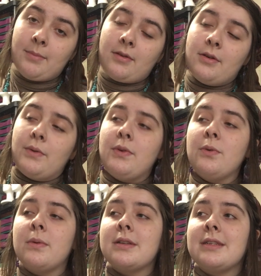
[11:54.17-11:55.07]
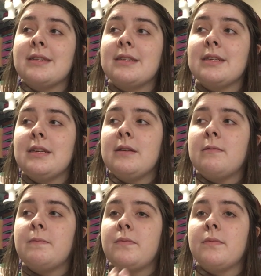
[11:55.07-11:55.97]
So if you want to see
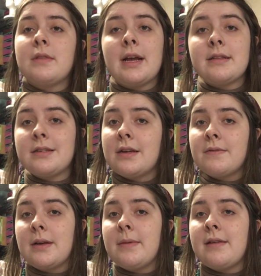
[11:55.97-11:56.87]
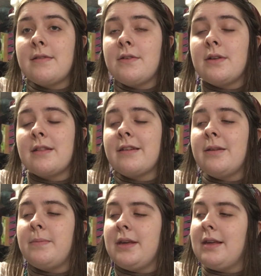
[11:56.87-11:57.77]
that stuff coming soon, it's going to
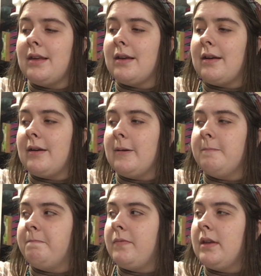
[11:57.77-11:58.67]
be um,